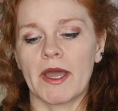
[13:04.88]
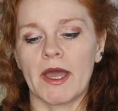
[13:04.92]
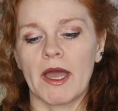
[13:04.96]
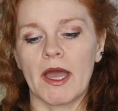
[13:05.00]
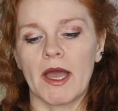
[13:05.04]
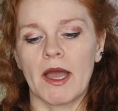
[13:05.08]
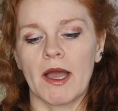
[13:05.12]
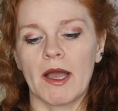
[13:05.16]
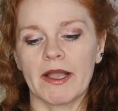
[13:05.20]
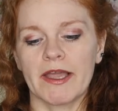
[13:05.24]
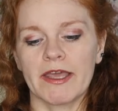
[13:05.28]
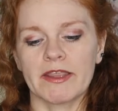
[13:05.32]

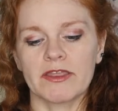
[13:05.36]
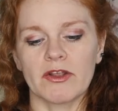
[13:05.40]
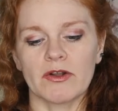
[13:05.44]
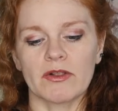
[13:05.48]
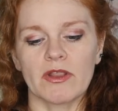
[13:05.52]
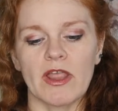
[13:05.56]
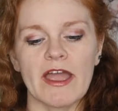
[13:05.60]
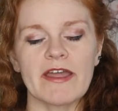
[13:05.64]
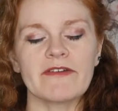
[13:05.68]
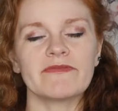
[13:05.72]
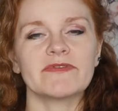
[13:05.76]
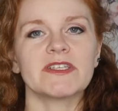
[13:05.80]
to get their
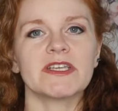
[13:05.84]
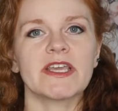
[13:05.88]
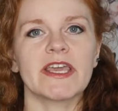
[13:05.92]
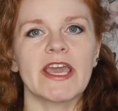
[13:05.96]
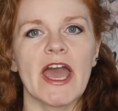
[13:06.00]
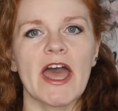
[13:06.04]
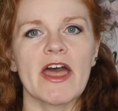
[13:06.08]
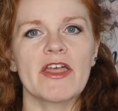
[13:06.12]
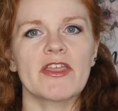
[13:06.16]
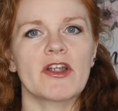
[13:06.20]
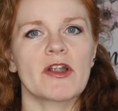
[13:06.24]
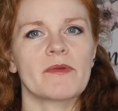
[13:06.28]
life
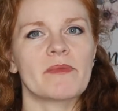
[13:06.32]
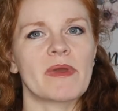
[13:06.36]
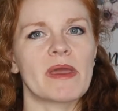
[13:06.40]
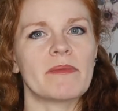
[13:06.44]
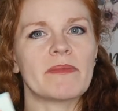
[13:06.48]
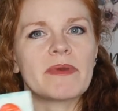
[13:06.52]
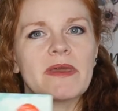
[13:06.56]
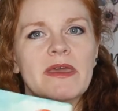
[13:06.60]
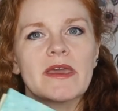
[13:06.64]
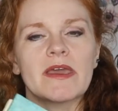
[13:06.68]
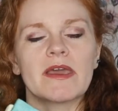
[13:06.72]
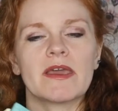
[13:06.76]
together,
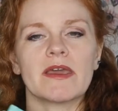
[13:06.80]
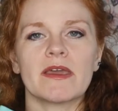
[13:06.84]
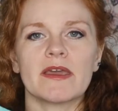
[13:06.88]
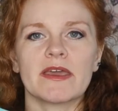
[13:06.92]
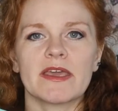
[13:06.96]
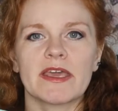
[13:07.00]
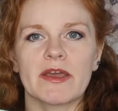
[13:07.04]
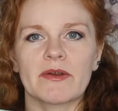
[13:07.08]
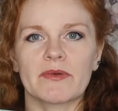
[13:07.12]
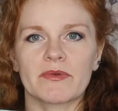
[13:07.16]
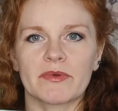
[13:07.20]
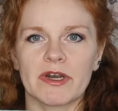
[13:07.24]
maybe
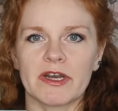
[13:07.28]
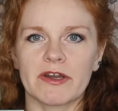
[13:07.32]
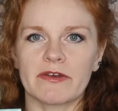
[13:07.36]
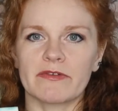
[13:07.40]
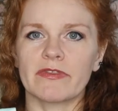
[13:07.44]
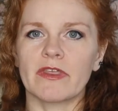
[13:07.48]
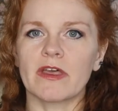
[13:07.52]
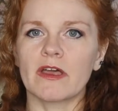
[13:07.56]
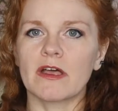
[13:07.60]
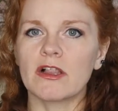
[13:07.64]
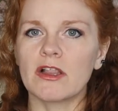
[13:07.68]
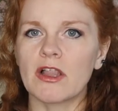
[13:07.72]
get rid of
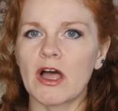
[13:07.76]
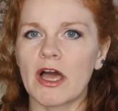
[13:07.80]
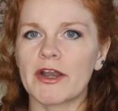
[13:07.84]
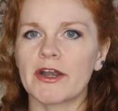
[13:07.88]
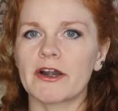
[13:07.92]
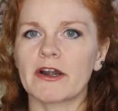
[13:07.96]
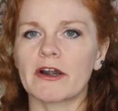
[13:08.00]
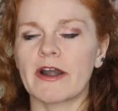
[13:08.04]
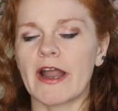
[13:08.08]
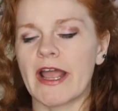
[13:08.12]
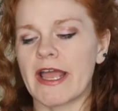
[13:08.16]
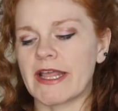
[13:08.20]
the
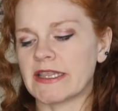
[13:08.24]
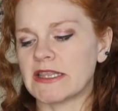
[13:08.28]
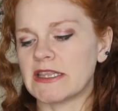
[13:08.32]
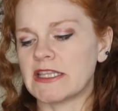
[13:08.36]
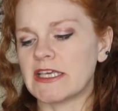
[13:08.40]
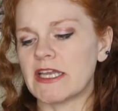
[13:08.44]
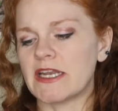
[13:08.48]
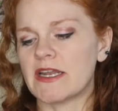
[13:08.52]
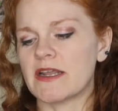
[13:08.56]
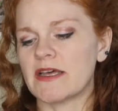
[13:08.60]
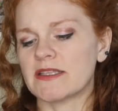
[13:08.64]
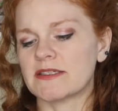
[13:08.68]
clutter and
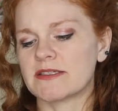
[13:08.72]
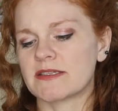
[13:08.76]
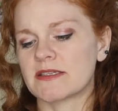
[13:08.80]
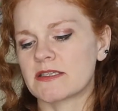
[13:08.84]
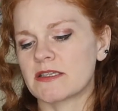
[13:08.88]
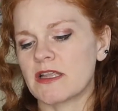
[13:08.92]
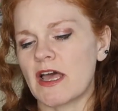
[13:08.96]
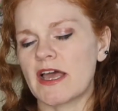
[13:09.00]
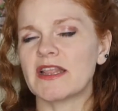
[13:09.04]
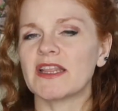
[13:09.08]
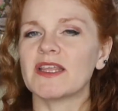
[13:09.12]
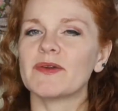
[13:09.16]
lead a
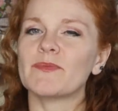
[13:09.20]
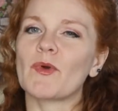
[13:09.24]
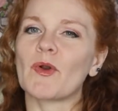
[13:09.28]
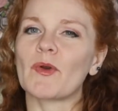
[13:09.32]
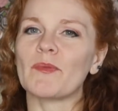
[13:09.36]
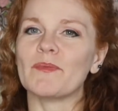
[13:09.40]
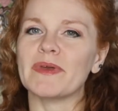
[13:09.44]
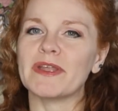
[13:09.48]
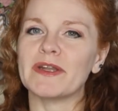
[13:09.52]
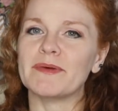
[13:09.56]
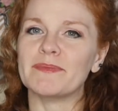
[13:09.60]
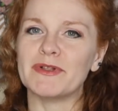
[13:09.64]
slightly more
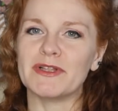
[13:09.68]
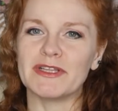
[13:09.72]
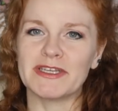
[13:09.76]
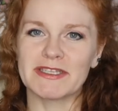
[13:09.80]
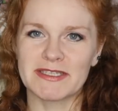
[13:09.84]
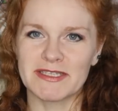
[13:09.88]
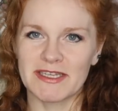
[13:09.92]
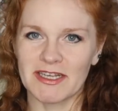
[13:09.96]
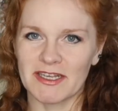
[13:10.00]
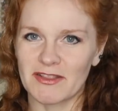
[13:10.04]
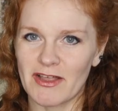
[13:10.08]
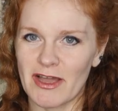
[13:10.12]

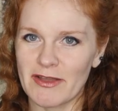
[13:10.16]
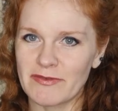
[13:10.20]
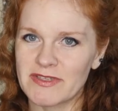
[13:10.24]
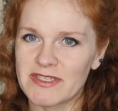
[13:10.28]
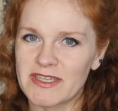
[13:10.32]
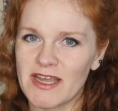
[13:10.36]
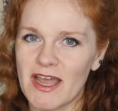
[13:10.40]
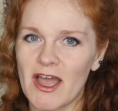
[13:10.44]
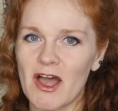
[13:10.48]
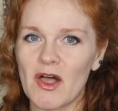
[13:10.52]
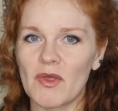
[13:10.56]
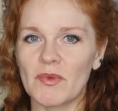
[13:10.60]
minimalistic
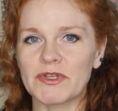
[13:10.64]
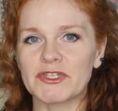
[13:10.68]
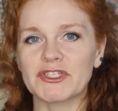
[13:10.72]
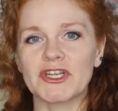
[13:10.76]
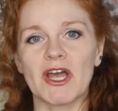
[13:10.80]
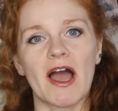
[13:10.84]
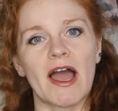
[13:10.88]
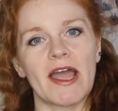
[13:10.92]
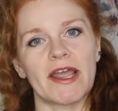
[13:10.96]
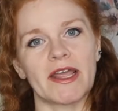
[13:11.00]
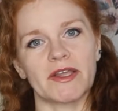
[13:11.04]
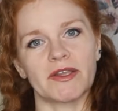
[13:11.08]
lifestyle, which
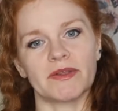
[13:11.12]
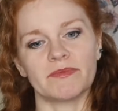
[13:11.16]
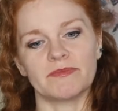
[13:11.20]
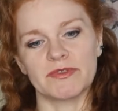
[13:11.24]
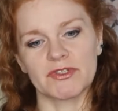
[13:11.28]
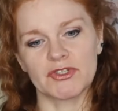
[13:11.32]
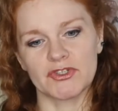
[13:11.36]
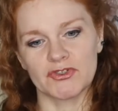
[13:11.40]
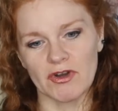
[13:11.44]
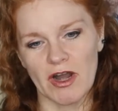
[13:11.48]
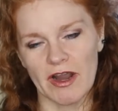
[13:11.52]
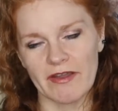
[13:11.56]
I'm
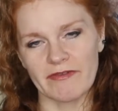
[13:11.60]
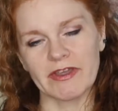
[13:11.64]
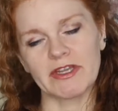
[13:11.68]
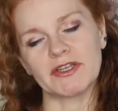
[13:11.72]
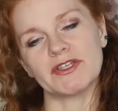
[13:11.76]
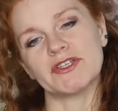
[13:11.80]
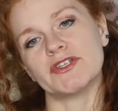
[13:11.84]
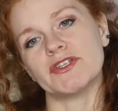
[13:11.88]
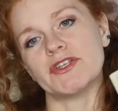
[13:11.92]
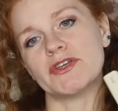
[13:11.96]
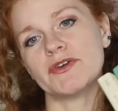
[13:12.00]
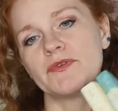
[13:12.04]
striving
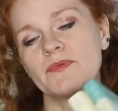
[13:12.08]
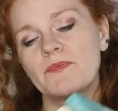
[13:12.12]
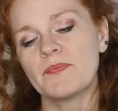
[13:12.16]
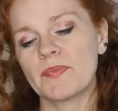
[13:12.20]
to do.